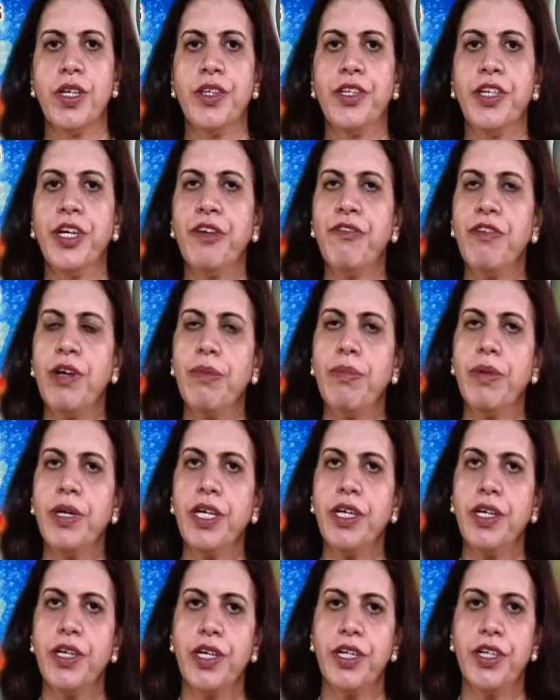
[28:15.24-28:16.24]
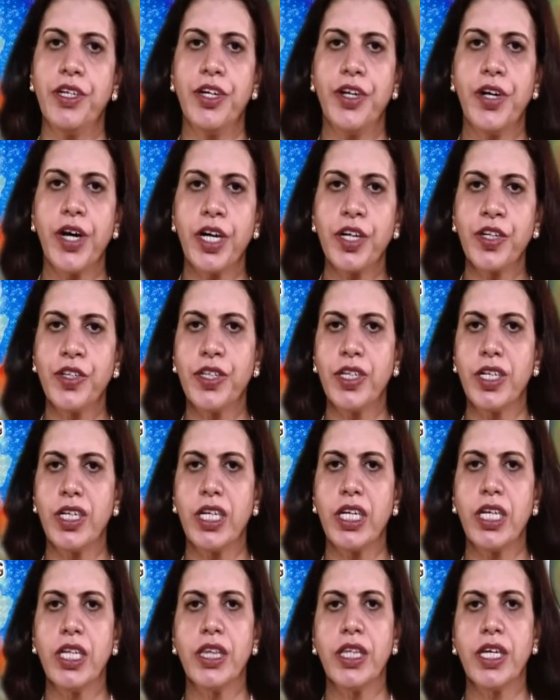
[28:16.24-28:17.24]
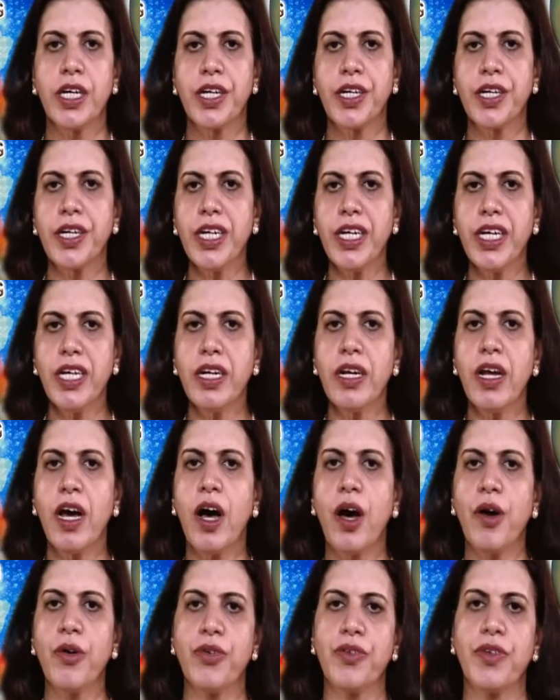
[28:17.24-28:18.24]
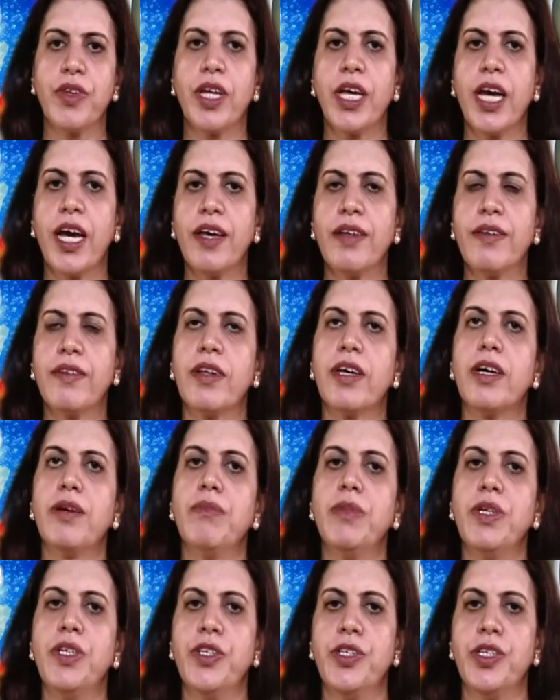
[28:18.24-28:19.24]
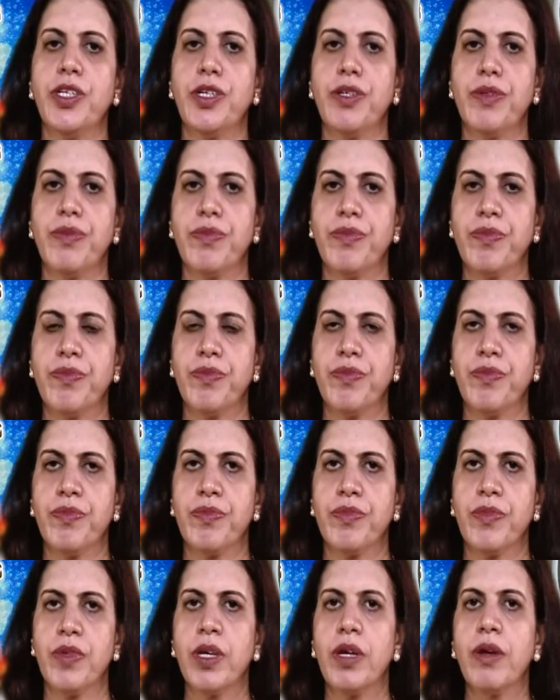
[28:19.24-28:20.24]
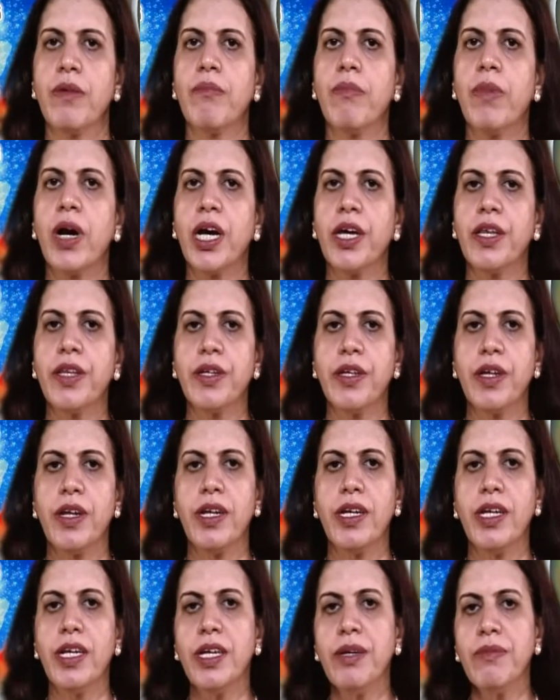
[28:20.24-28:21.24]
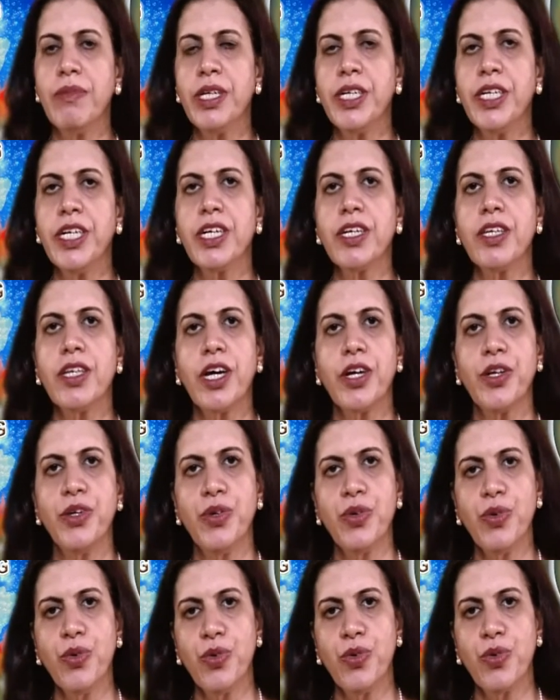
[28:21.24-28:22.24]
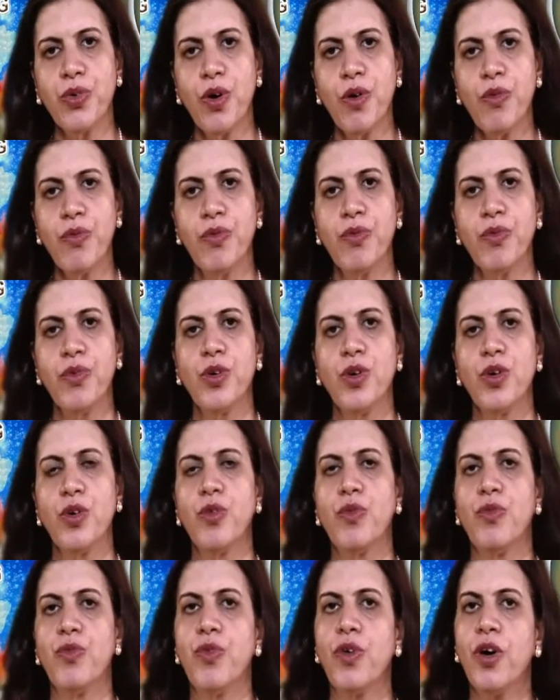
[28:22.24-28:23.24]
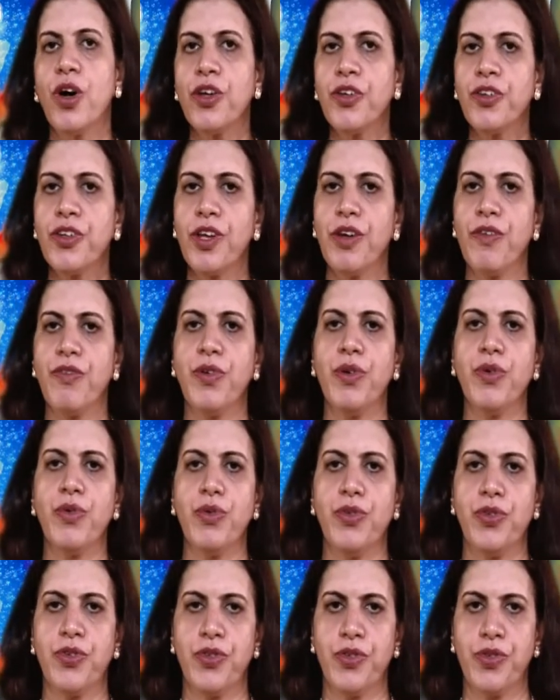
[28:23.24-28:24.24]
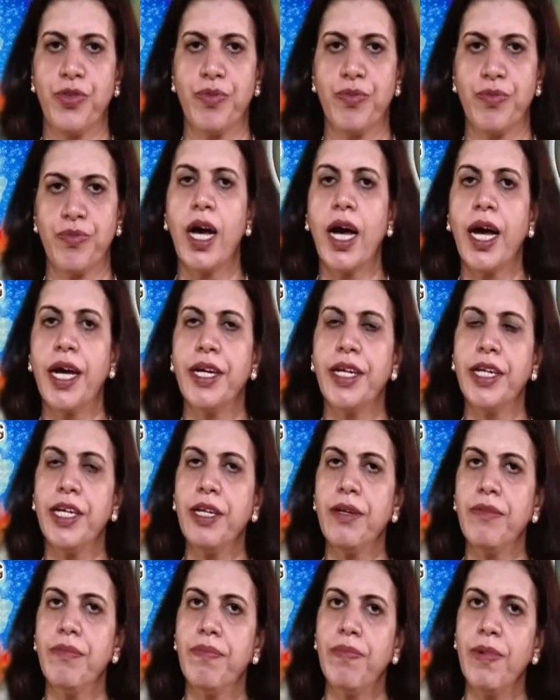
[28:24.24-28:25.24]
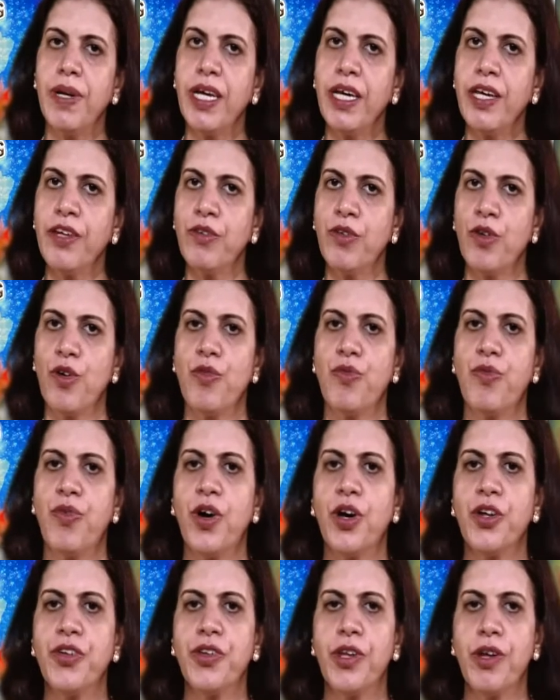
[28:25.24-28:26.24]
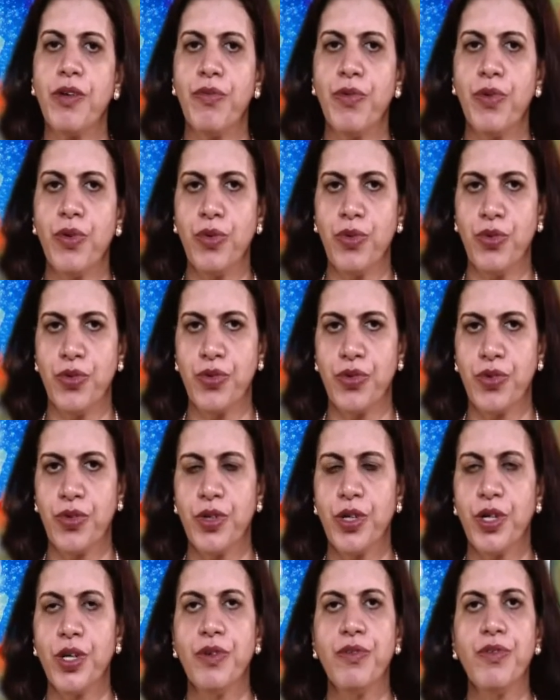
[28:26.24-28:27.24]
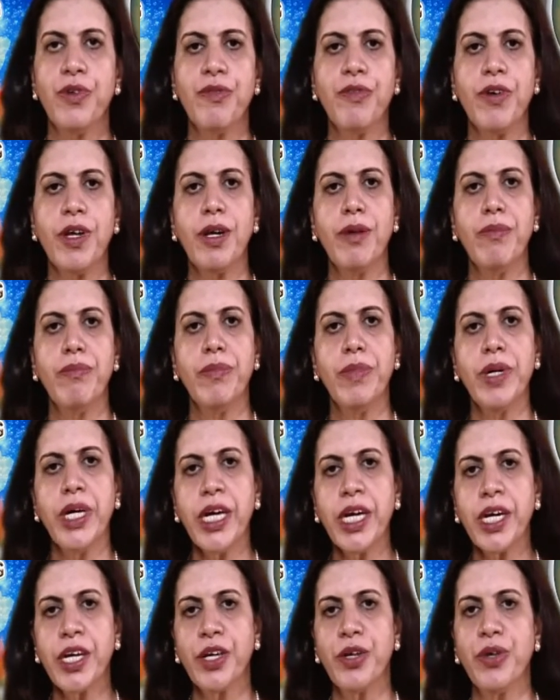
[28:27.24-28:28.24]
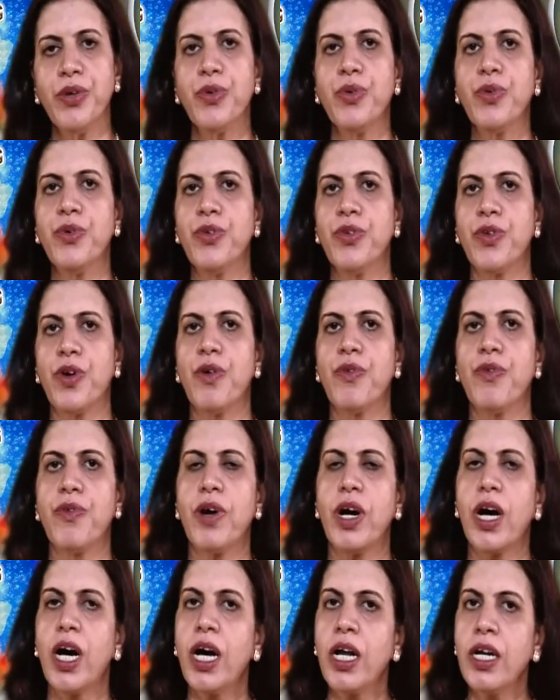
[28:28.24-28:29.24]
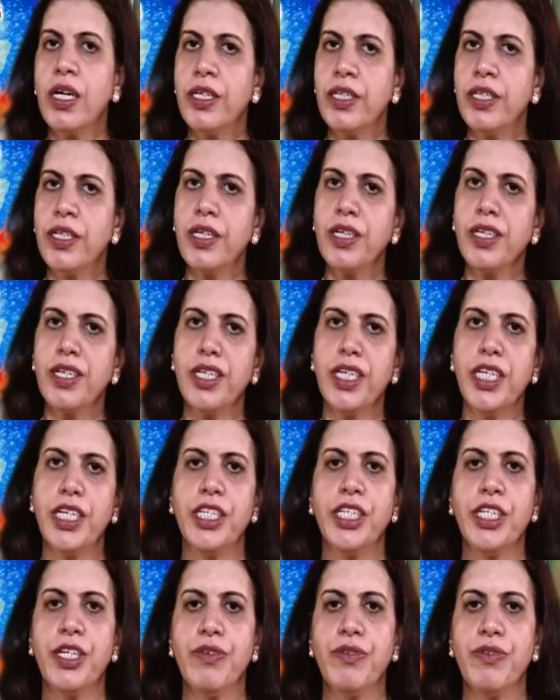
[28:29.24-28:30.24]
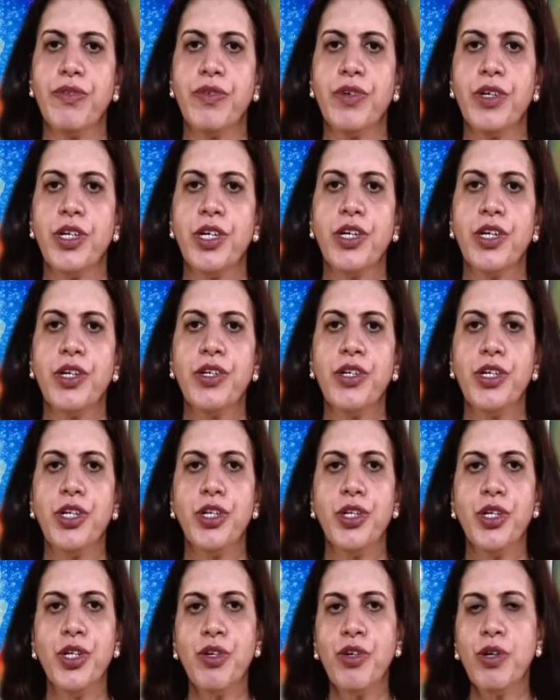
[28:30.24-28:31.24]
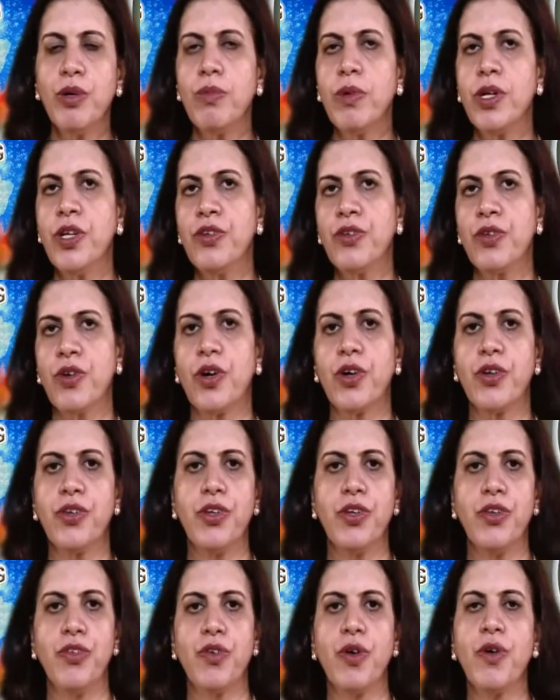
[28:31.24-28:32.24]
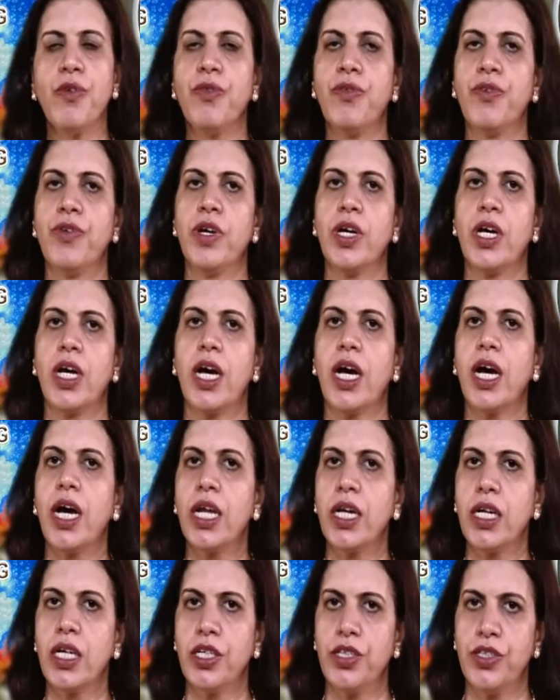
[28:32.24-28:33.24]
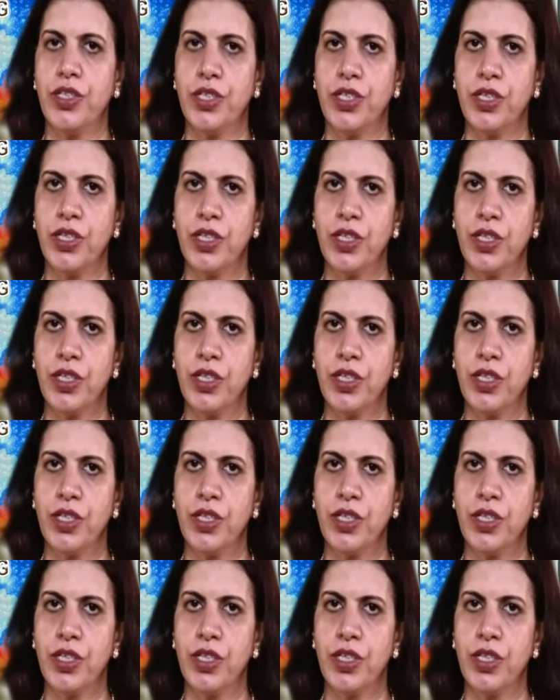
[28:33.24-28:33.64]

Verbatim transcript: there will be reduction in the greenhouse gas emission by limiting the use of fossil fuels and in place of fossil fuels, we will make use of alternative renewable sources of energy.